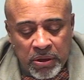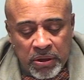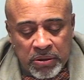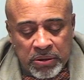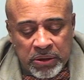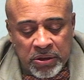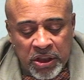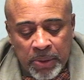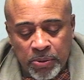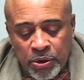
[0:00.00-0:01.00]
um,
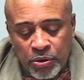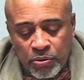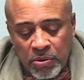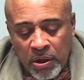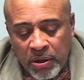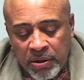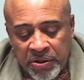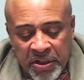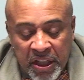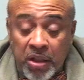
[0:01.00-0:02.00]
couples who are
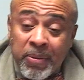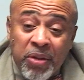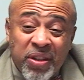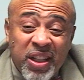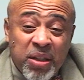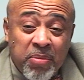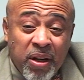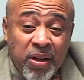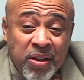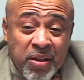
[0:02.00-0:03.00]
thinking about getting
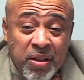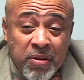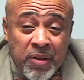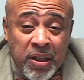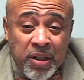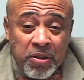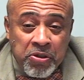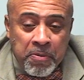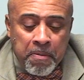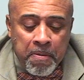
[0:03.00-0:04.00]
married and things of that
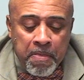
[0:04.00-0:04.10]
nature.